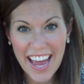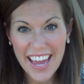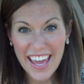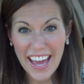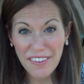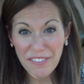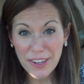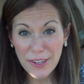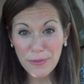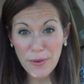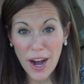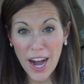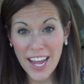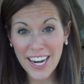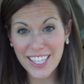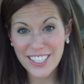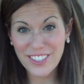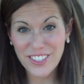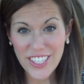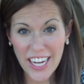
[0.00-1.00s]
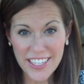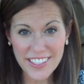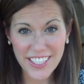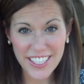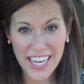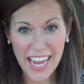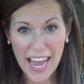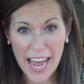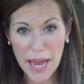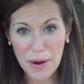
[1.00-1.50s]
Hey everyone, it's
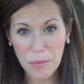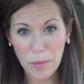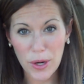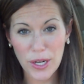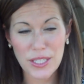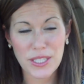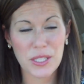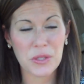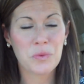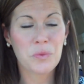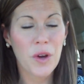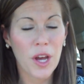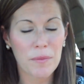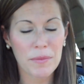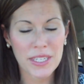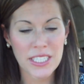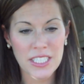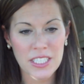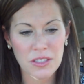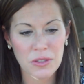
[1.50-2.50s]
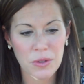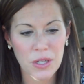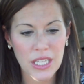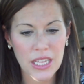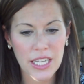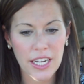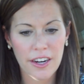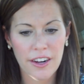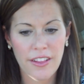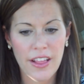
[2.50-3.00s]
Jessica Edwards in Wilmington,
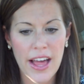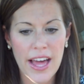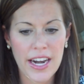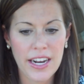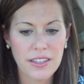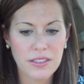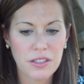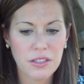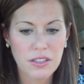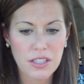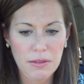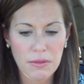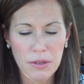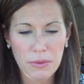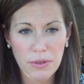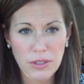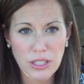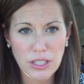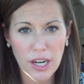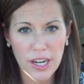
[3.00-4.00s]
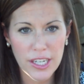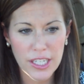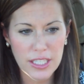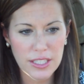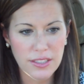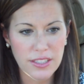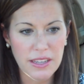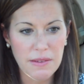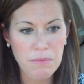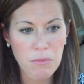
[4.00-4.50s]
North Carolina. So something we're starting
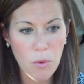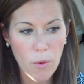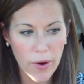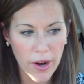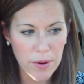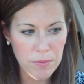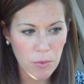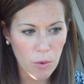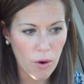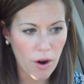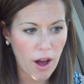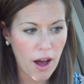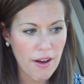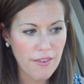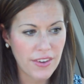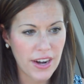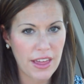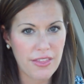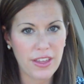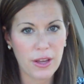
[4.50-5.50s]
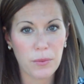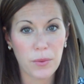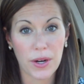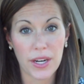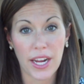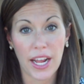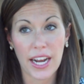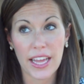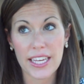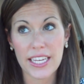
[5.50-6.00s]
to see more and more of, and I think
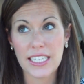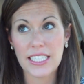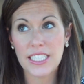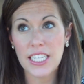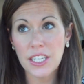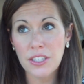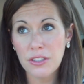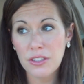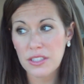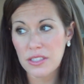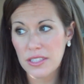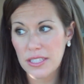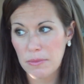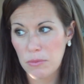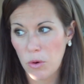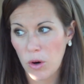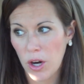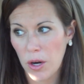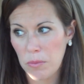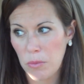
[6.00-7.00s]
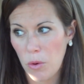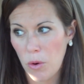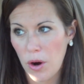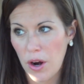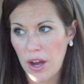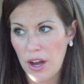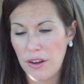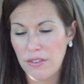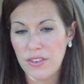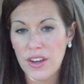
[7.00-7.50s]
we're going to continue to see more and
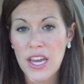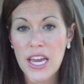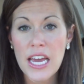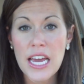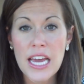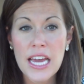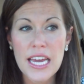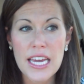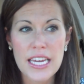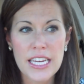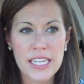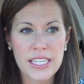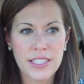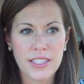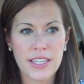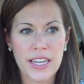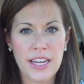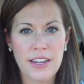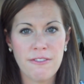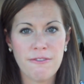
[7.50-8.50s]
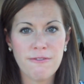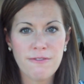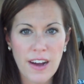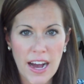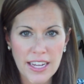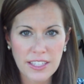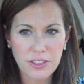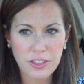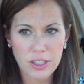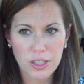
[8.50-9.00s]
more of, is
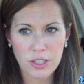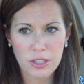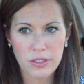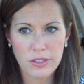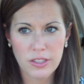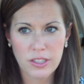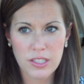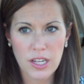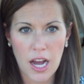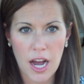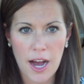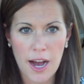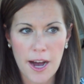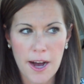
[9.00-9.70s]
investors